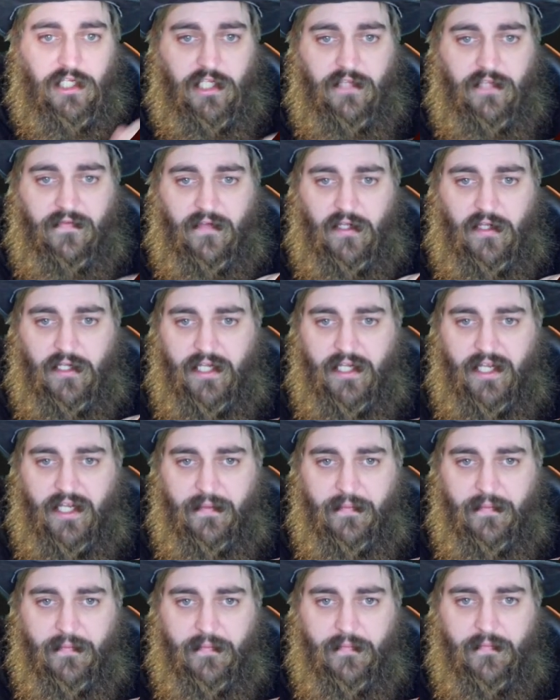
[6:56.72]
to the
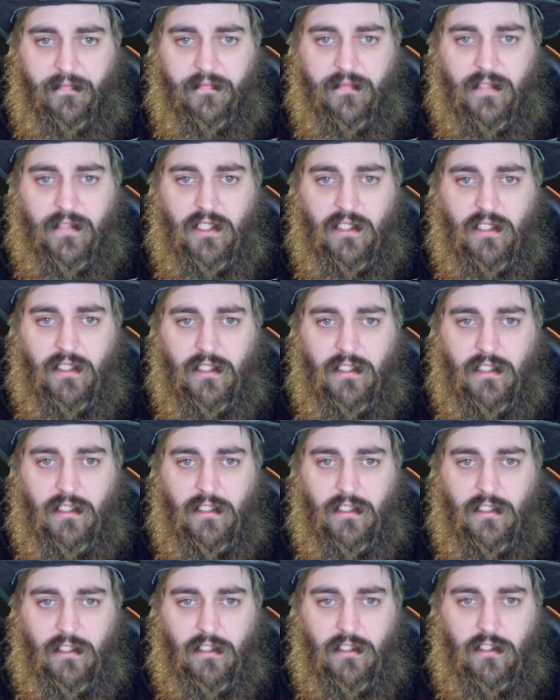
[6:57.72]
folder,
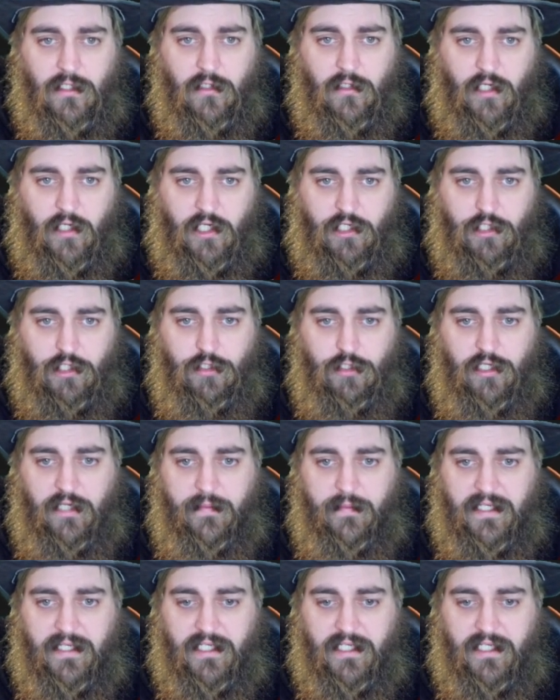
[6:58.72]
go streaming